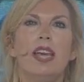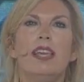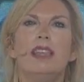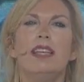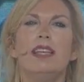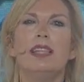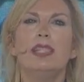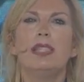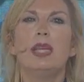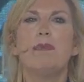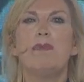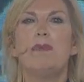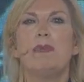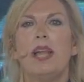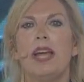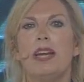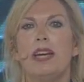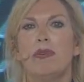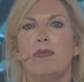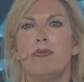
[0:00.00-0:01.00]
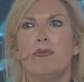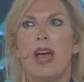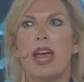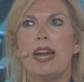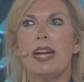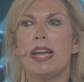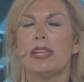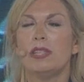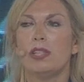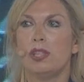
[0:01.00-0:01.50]
This is a blended
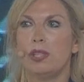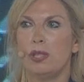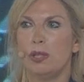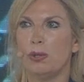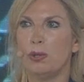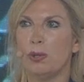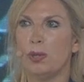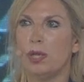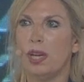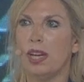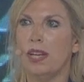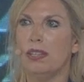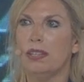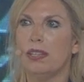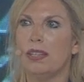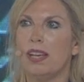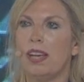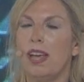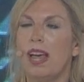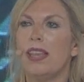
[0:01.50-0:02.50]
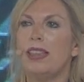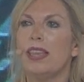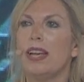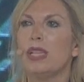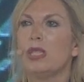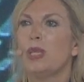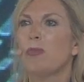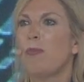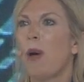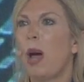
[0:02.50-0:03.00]
finance solution that
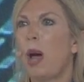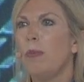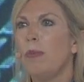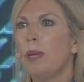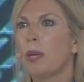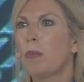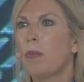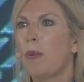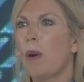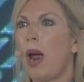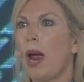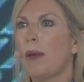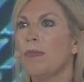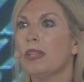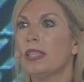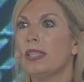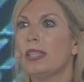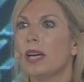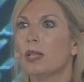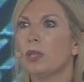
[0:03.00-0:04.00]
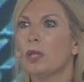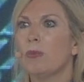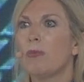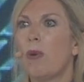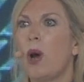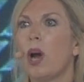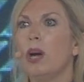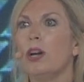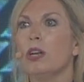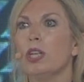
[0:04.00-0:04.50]
is a public-private sector
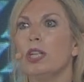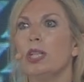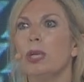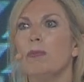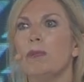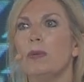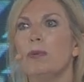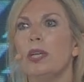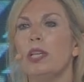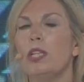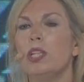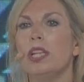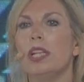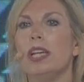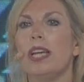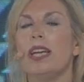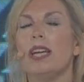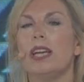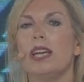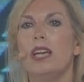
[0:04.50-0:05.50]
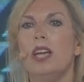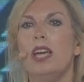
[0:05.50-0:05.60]
partnership originally,